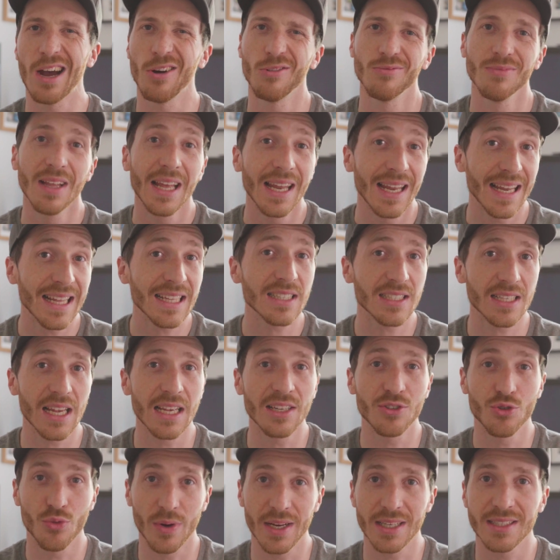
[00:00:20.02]
Now, let's
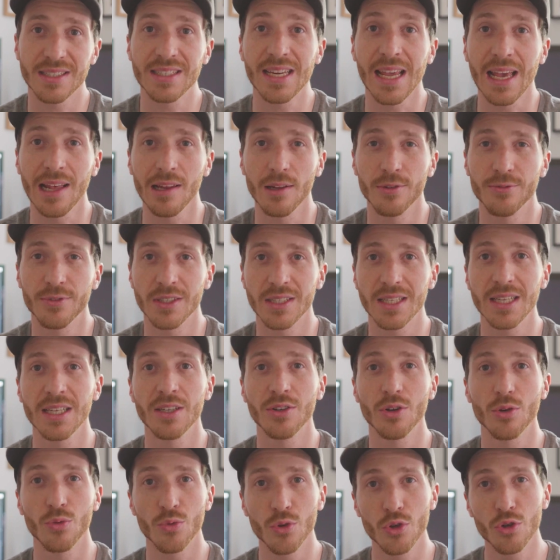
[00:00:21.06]
address the elephant
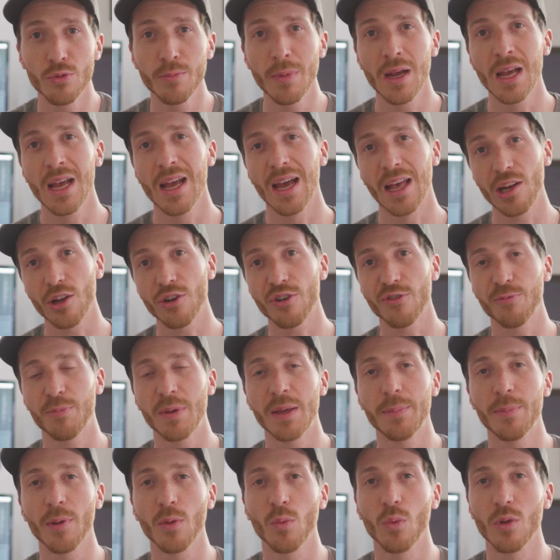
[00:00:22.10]
in the room. A lot of
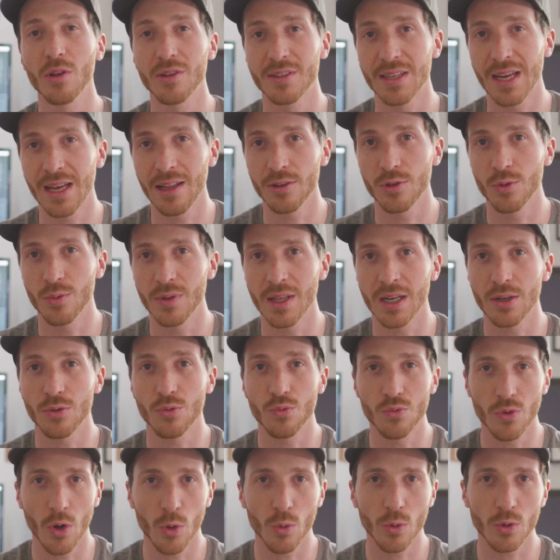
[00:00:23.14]
people will tell you that
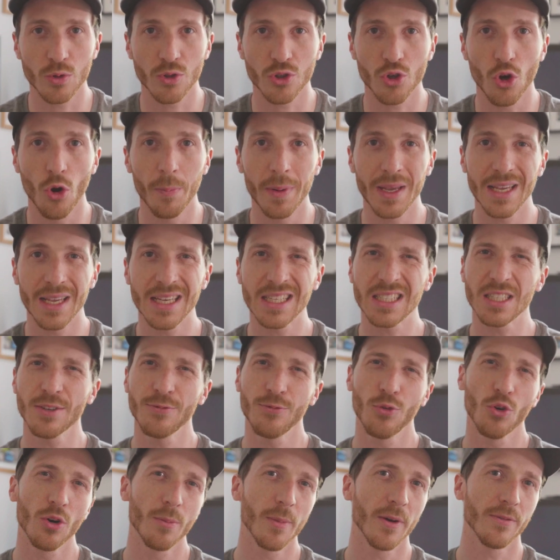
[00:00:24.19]
rotoscoping is a
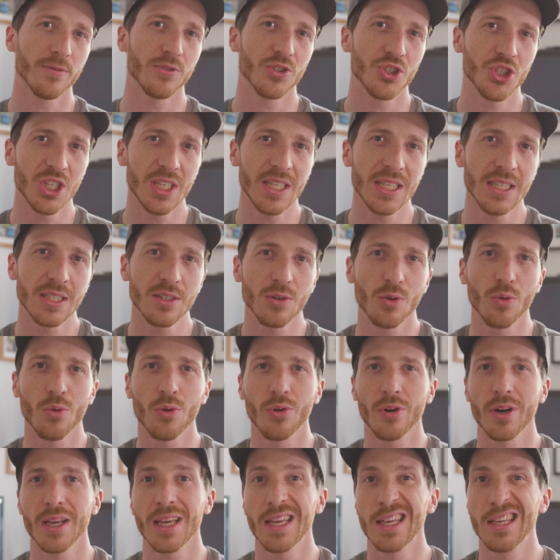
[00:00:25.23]
form of cheat
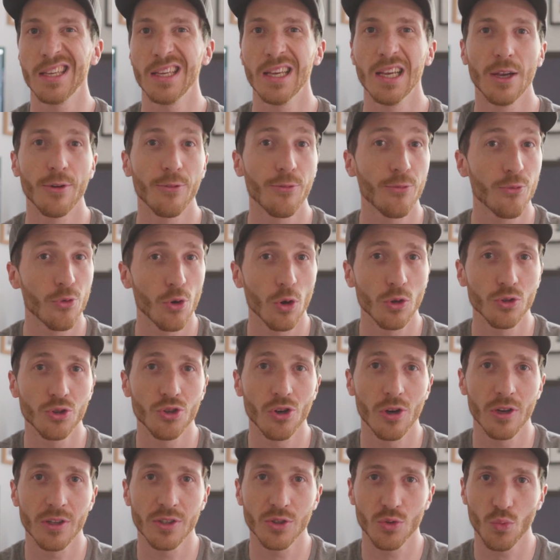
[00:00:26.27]
or a
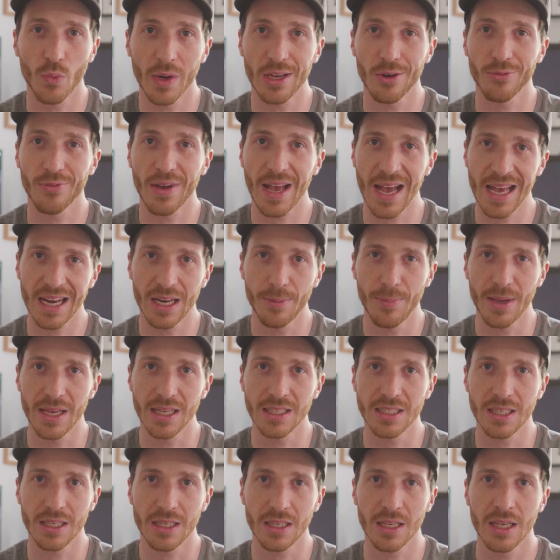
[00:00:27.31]
fraudulent way of
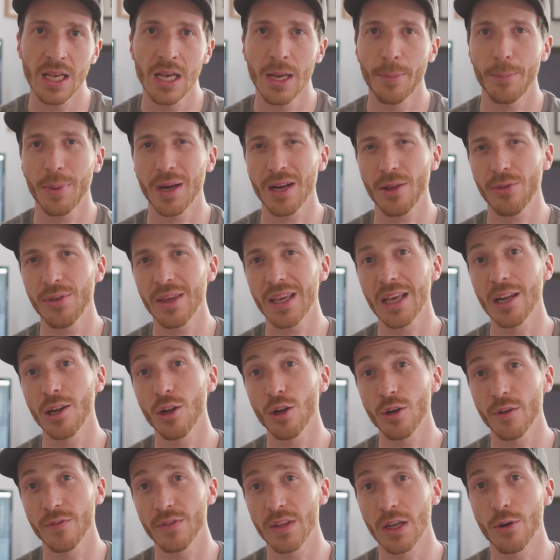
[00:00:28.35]
animating. But I think a
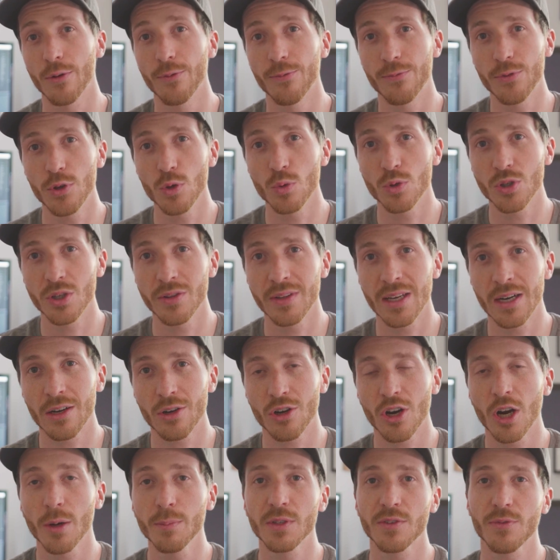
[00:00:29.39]
lot of the confusion there
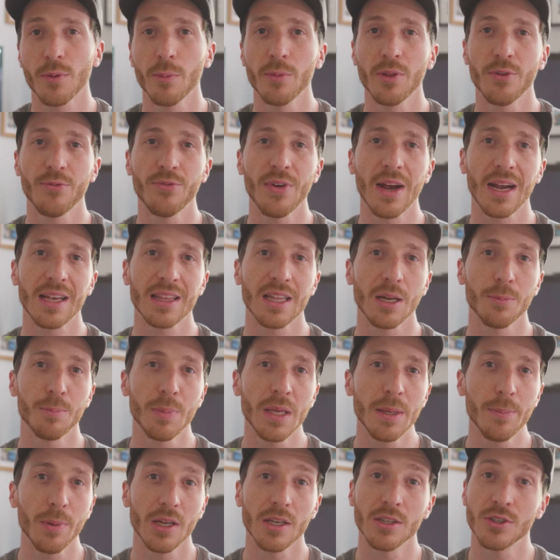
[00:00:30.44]
comes from the fact that
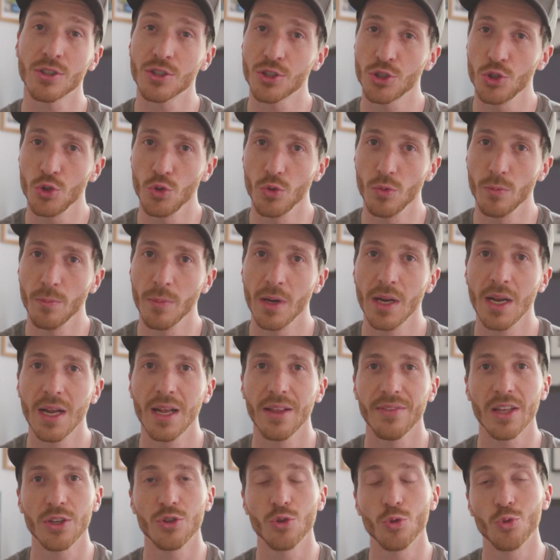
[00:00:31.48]
people assume
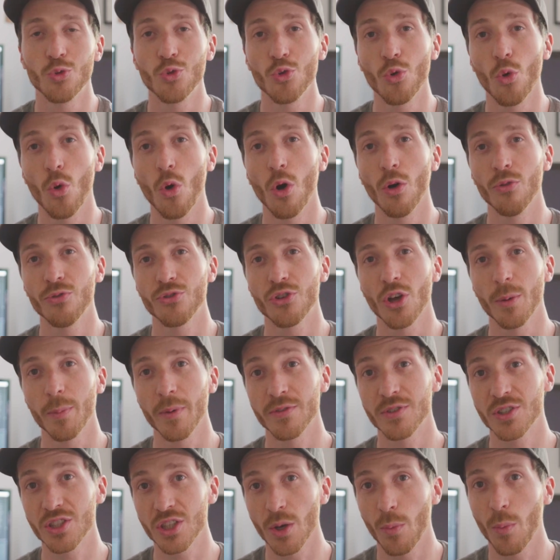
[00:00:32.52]
that you draw on top
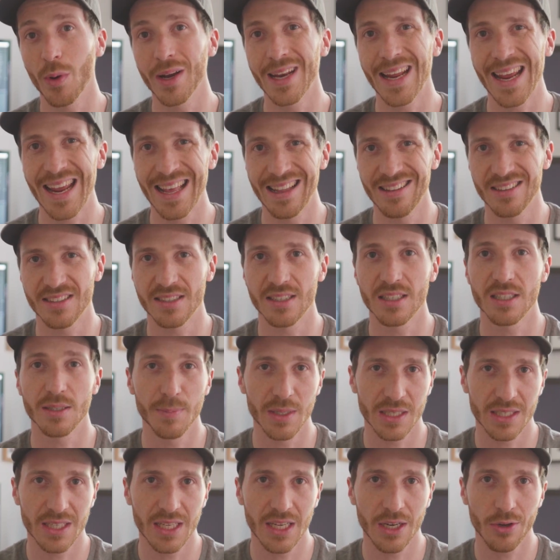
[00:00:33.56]
of someone else's
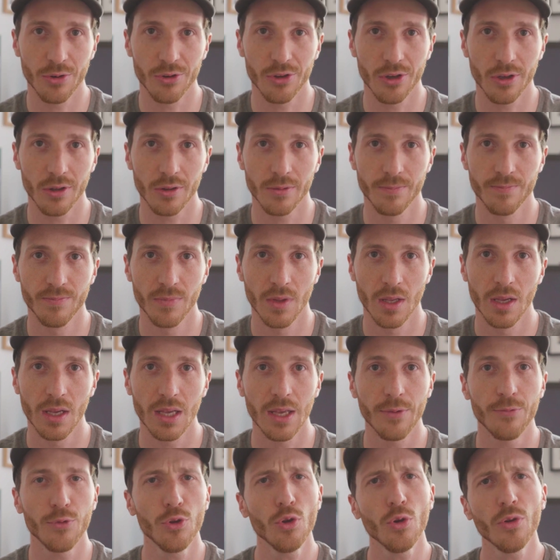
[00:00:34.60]
material.
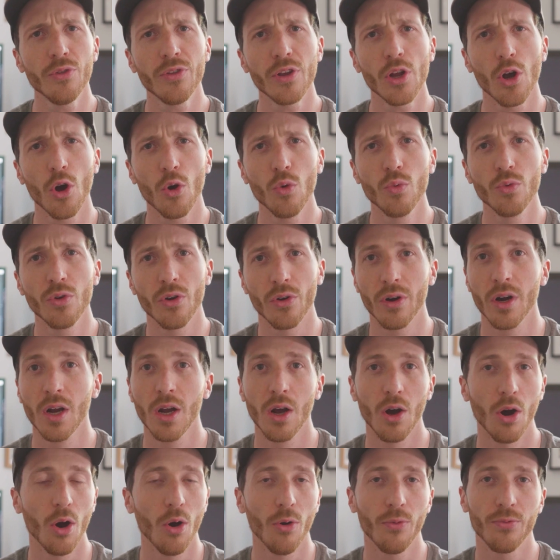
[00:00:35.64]
If you're the owner
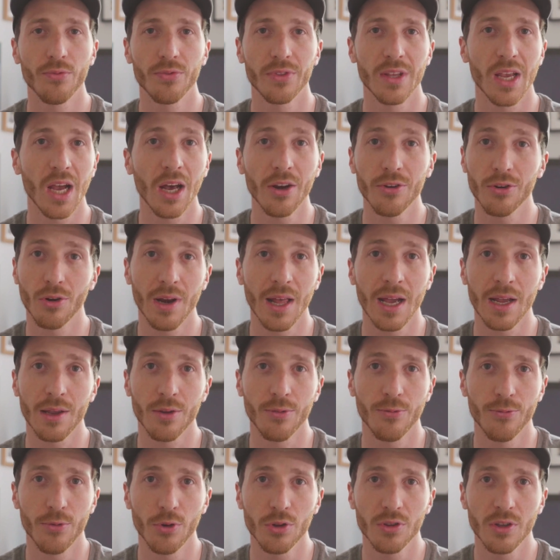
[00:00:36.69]
of the underlying
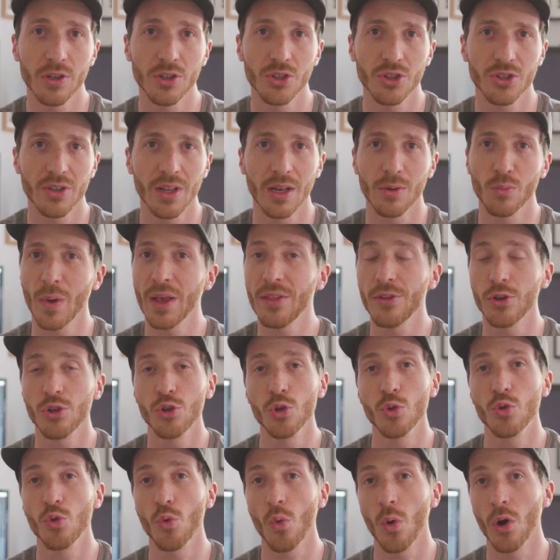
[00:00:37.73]
footage, then whether
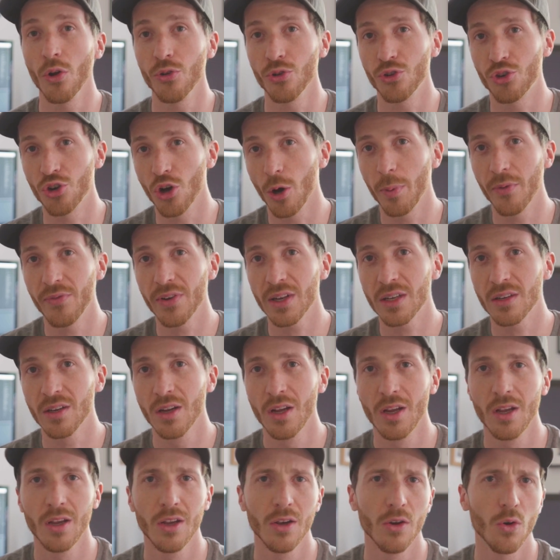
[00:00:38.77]
you draw on top of it
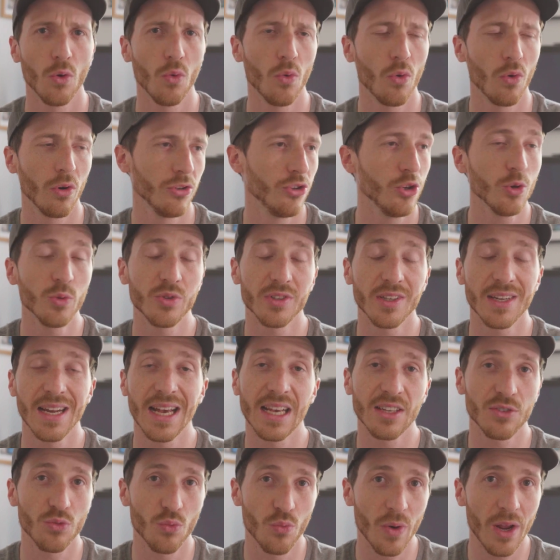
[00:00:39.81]
or use it
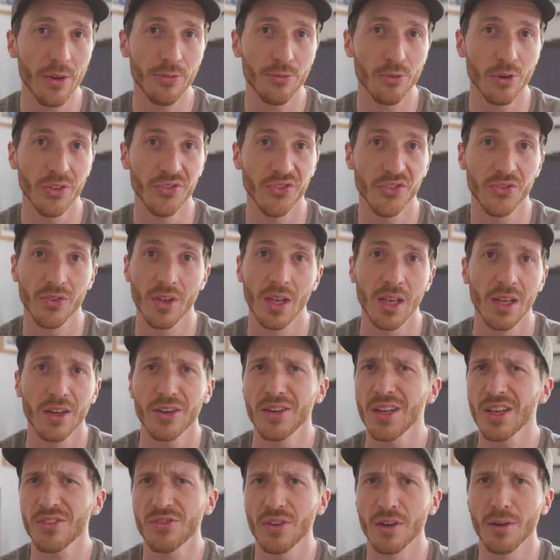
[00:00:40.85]
as reference
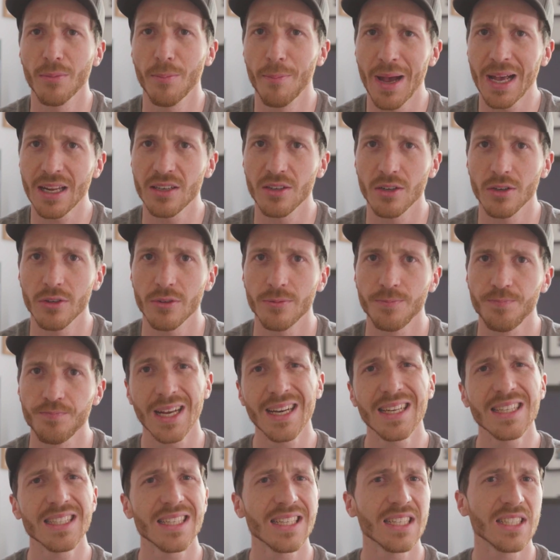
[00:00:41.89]
doesn't matter.
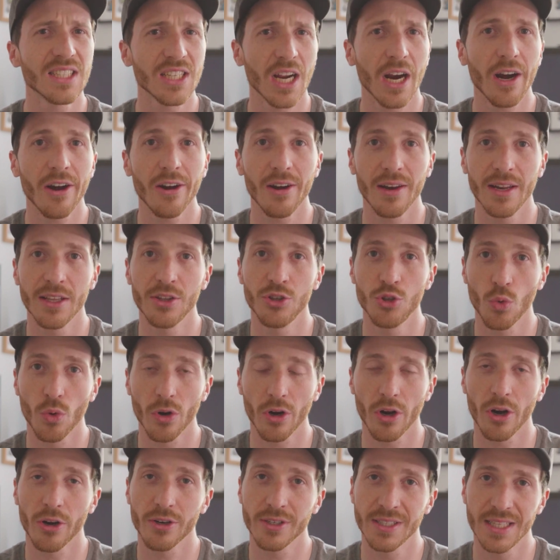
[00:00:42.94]
That is entirely
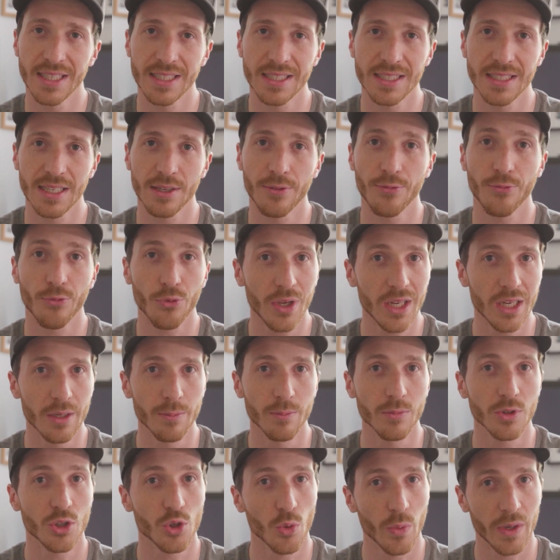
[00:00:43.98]
your artistic
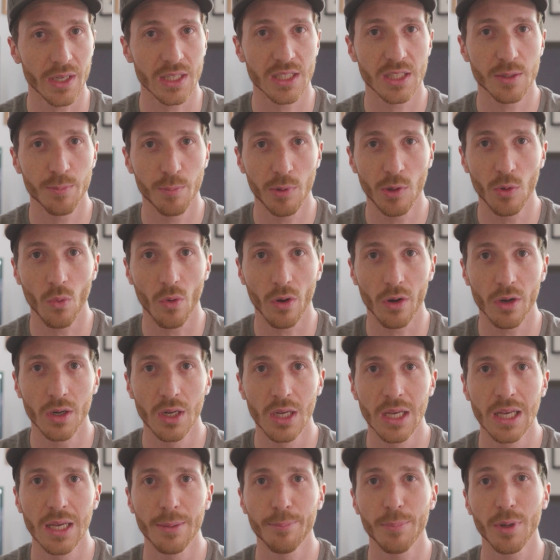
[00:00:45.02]
freedom to explore.
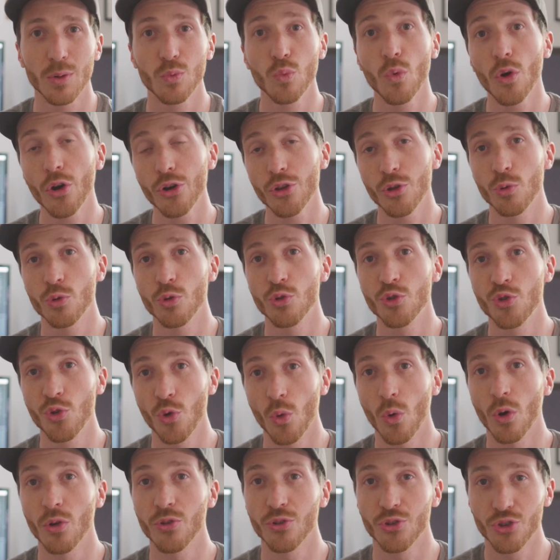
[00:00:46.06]
But were you to
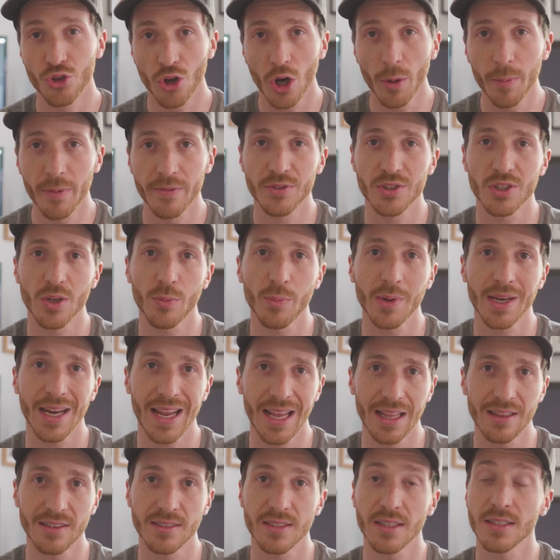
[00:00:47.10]
draw on top of someone
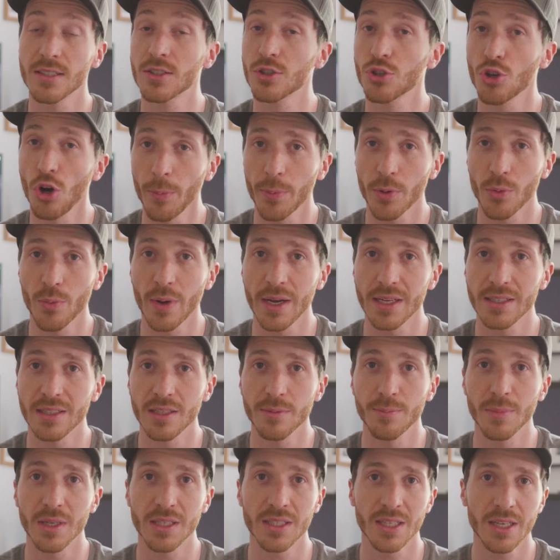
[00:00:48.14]
else's
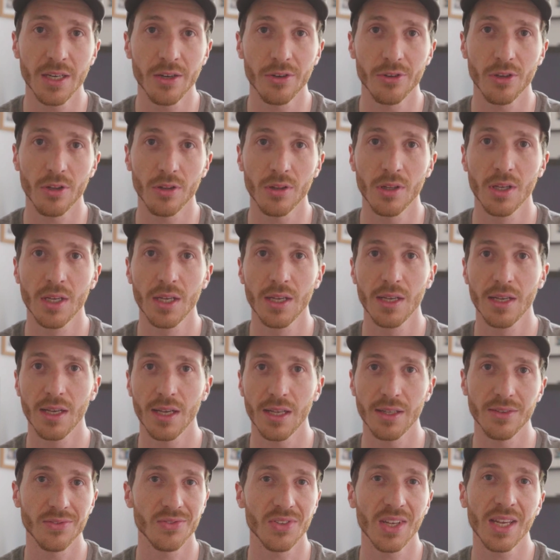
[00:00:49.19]
copyrighted material
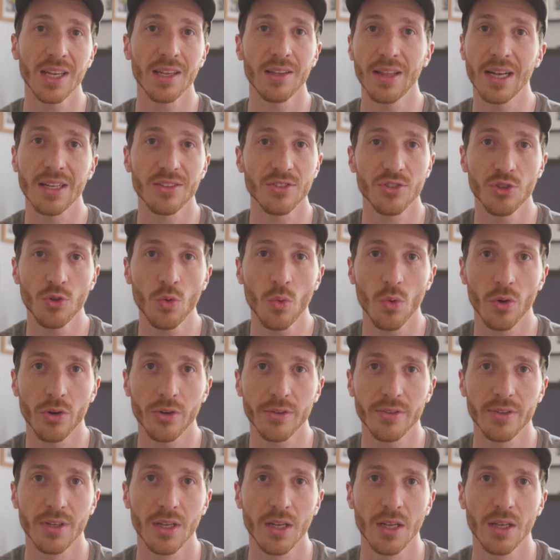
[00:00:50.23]
and say that's
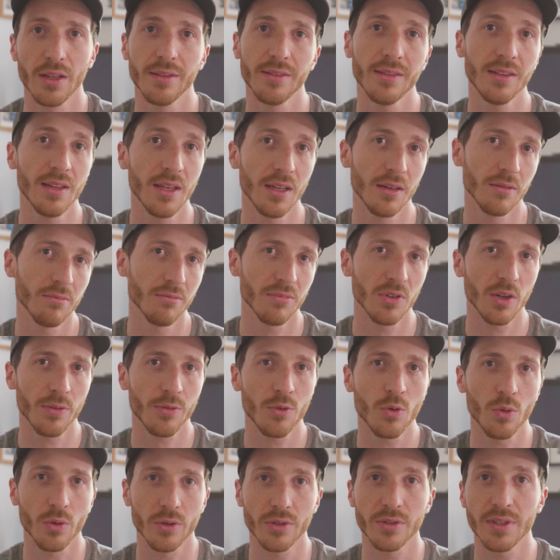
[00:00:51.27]
yours, then of
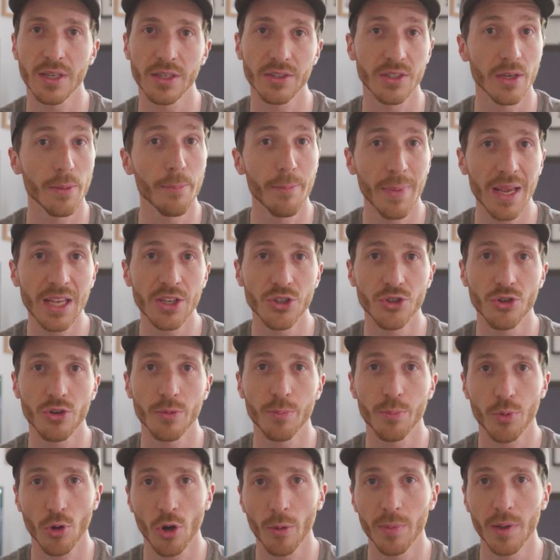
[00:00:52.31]
course there's a major
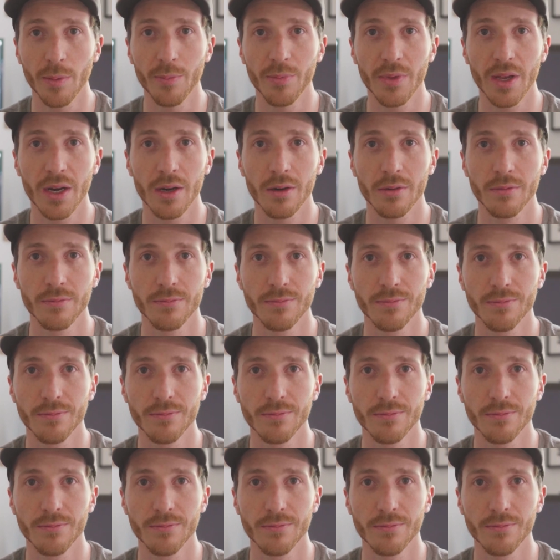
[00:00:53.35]
problem there.